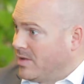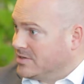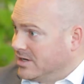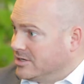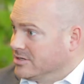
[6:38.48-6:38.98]

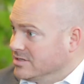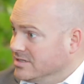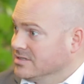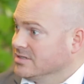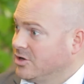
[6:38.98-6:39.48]
palpitations,
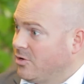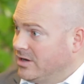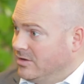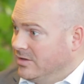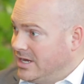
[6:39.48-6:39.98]
this is a
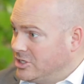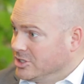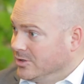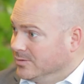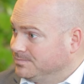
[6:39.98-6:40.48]
critical
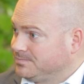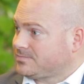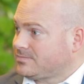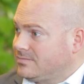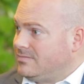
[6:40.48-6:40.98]
issue.
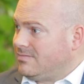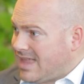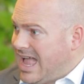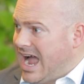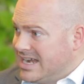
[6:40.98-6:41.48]

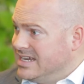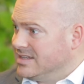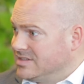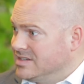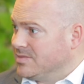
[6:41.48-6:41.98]
I need
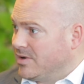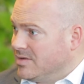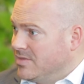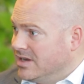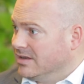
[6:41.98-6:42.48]
to see somebody
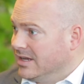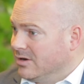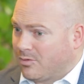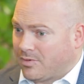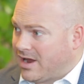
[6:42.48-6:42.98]
immediately,
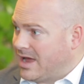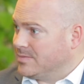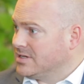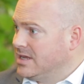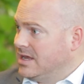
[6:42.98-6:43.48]
or perhaps